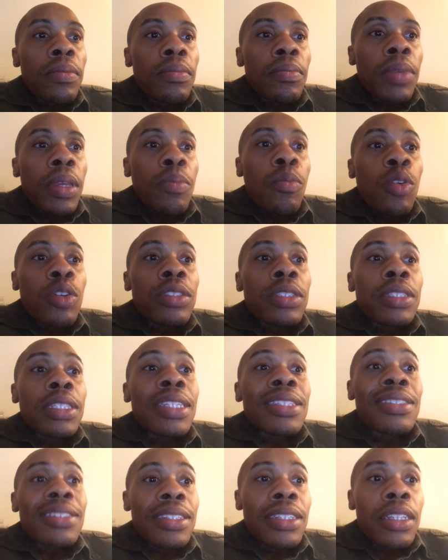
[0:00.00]
be more
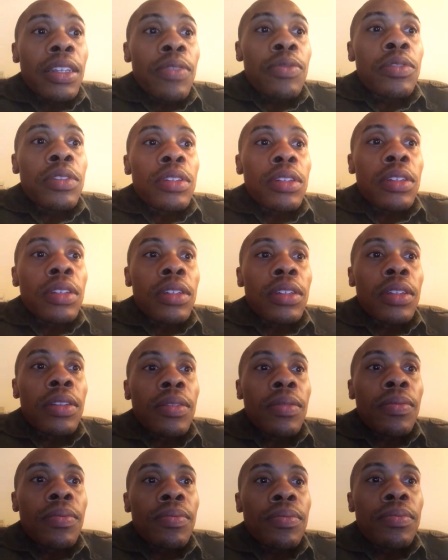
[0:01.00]
sensitive to
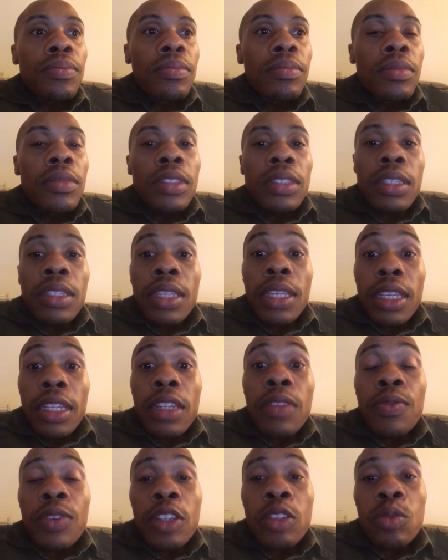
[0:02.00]
the
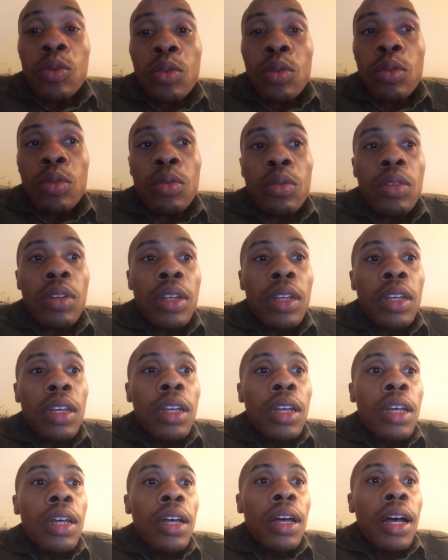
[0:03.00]
individual
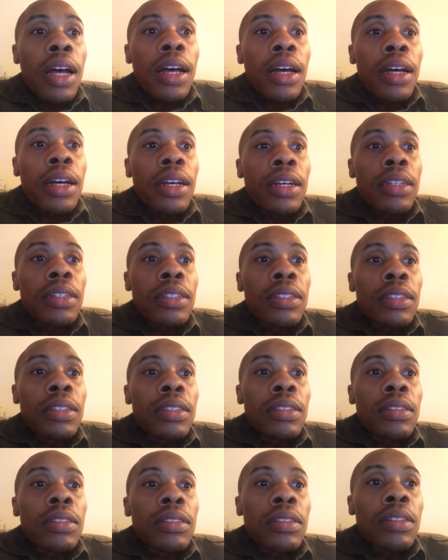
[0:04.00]
uh,
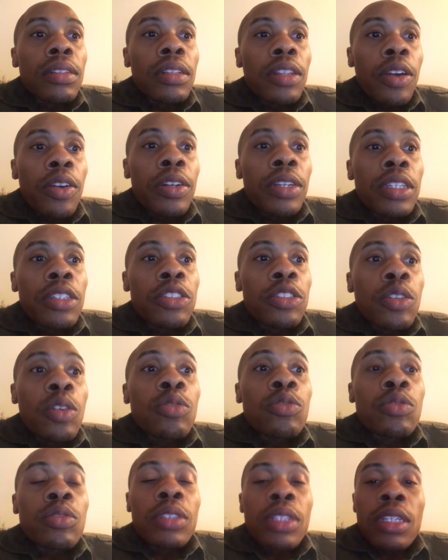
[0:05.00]
learning and
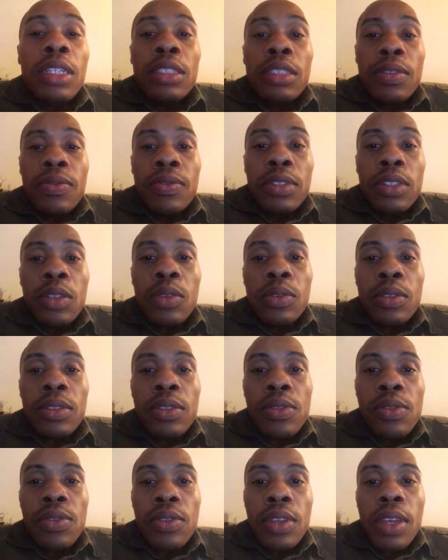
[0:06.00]
social needs of
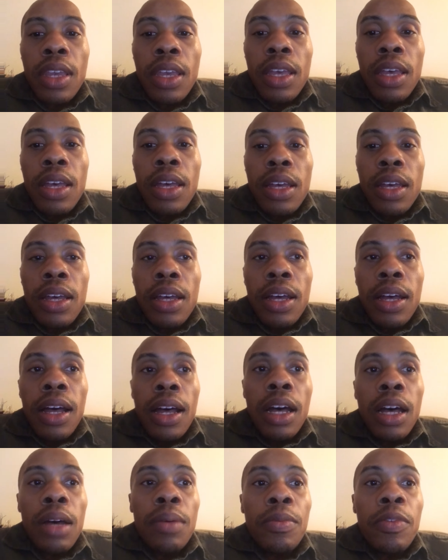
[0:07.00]
students.
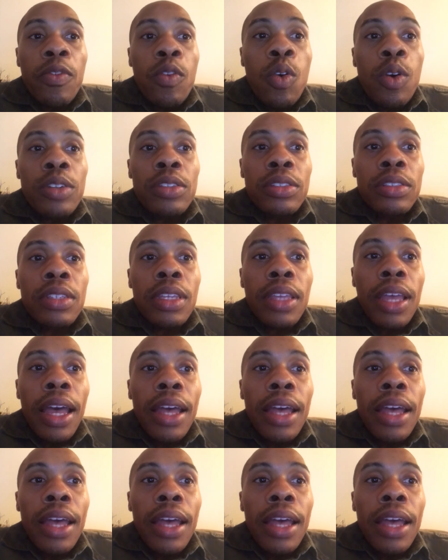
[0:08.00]
Of course,